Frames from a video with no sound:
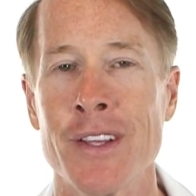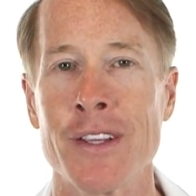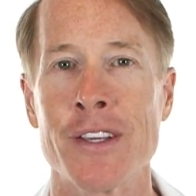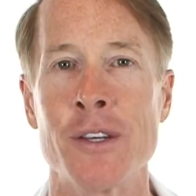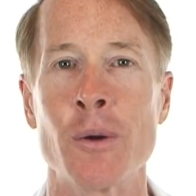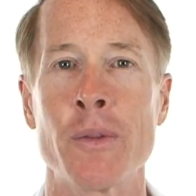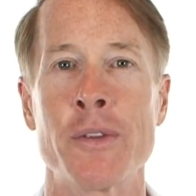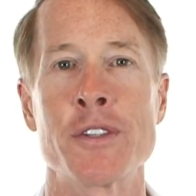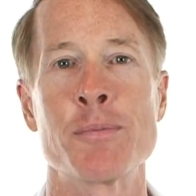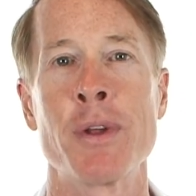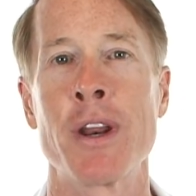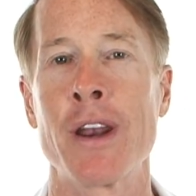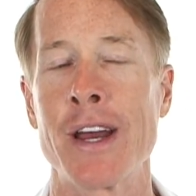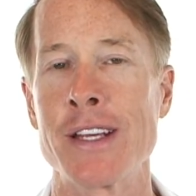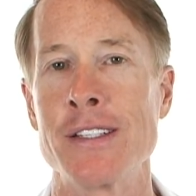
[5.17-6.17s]
You know, there's been
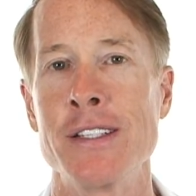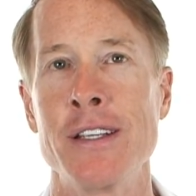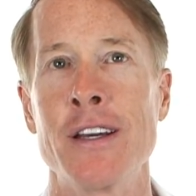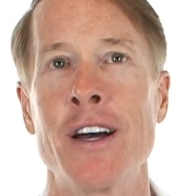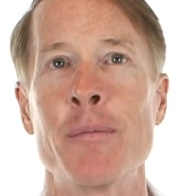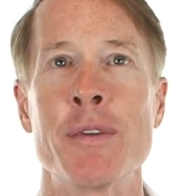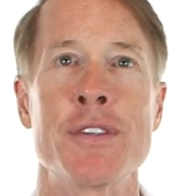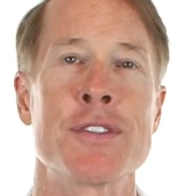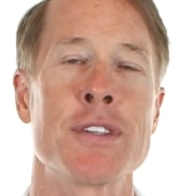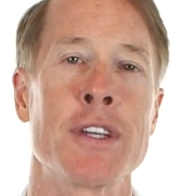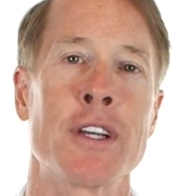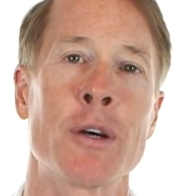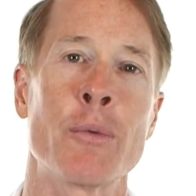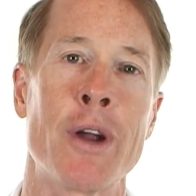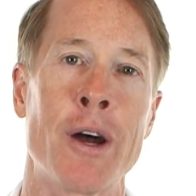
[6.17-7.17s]
an idea I've been
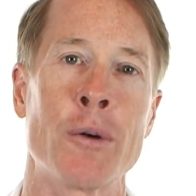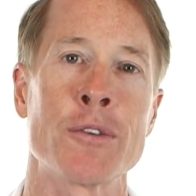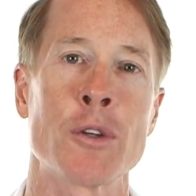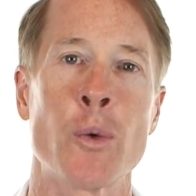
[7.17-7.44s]
seeing around